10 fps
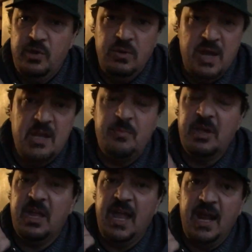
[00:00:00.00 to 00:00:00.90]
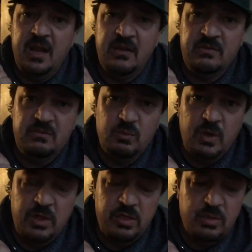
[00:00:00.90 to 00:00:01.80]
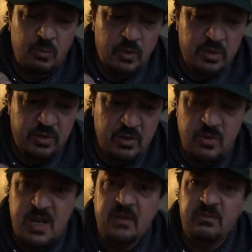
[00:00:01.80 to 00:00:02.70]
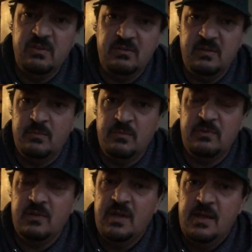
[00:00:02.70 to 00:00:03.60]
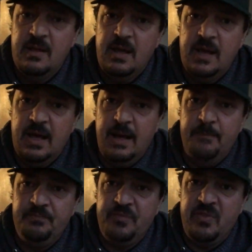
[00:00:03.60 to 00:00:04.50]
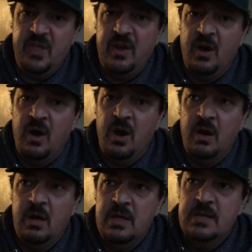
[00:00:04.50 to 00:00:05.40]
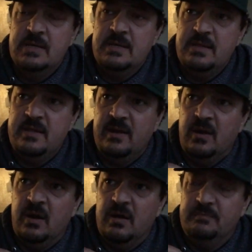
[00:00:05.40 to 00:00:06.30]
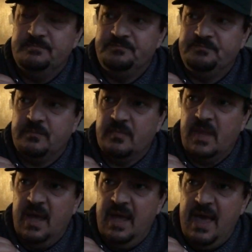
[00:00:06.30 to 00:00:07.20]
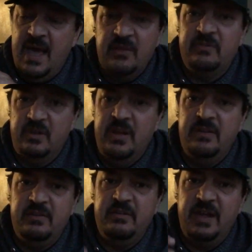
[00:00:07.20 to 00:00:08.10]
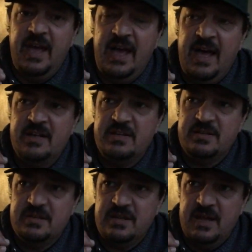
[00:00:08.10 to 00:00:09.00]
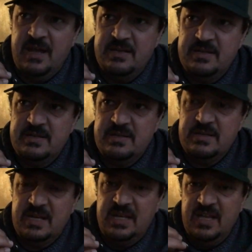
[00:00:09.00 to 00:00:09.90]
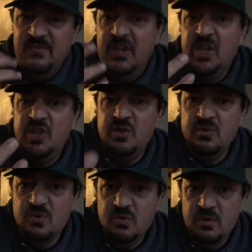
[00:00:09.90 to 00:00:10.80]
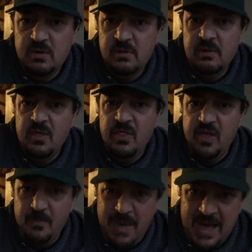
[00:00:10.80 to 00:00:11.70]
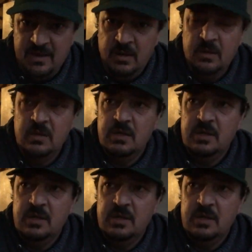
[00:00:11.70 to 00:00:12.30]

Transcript: unique mechanics, with, with unique systems um, that, are, that are excellent at, at giving you the battle